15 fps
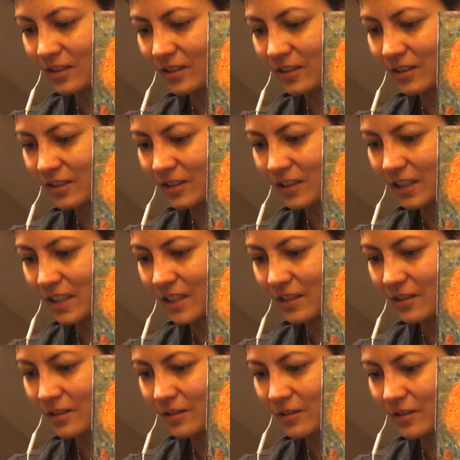
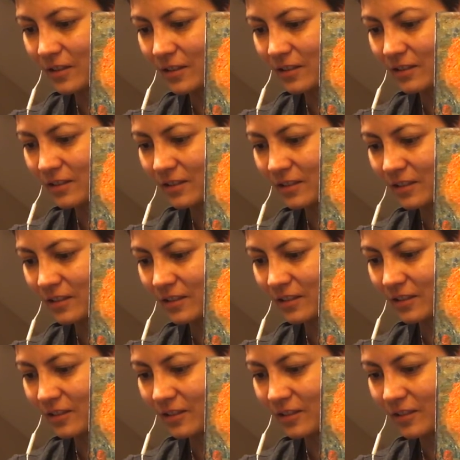Leo,
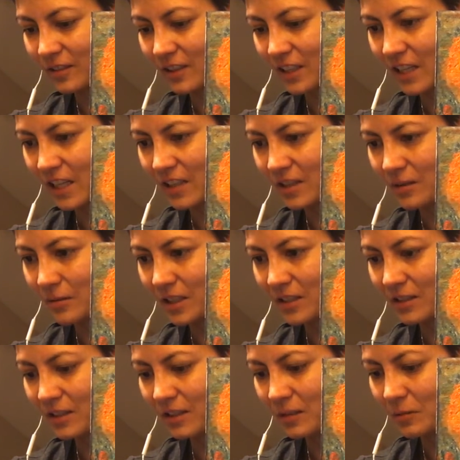oh, I hate to waste
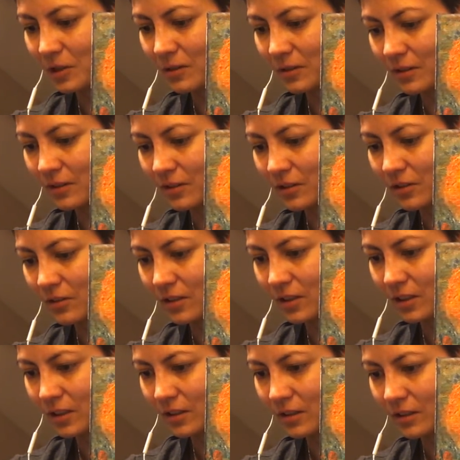time doing this, you
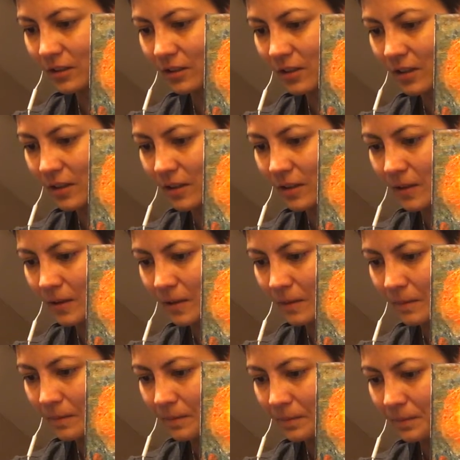guys.
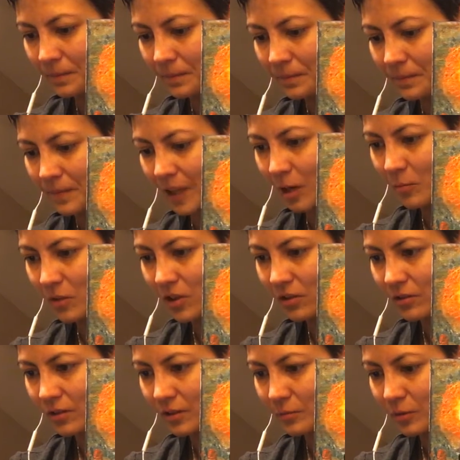
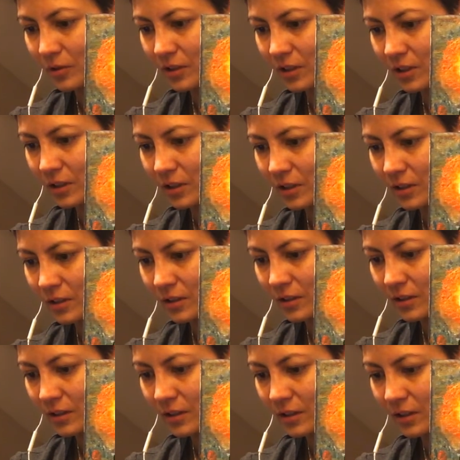Modern
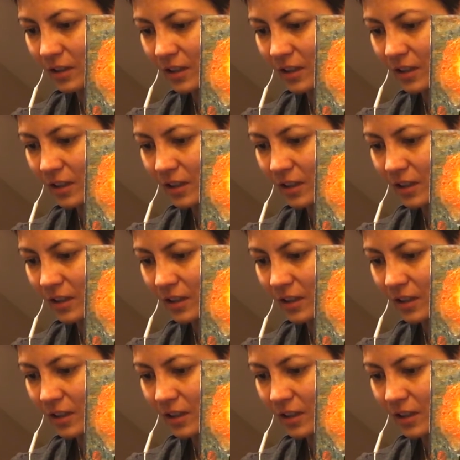Impressionist.